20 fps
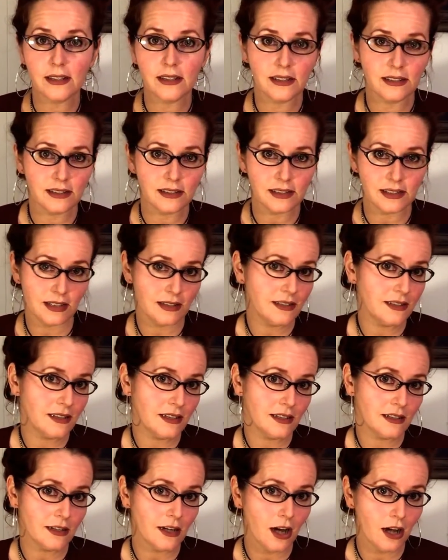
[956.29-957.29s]

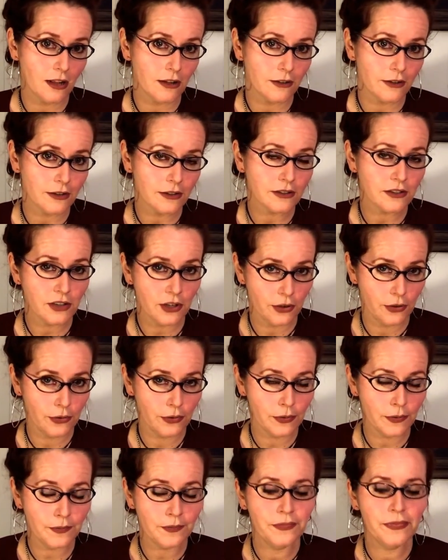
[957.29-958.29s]
consistent color
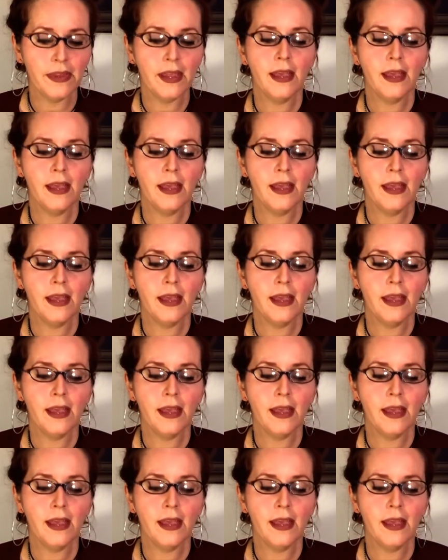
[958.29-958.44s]
tone.